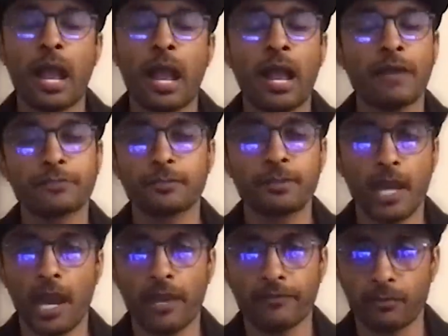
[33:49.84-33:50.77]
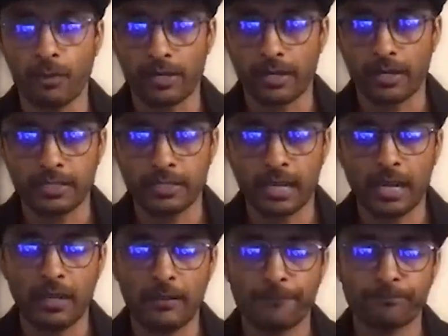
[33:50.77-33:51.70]
have to be everywhere, right?
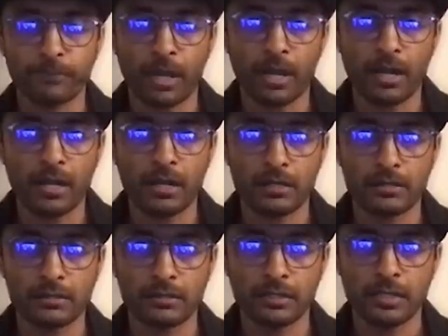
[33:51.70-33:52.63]
Um, our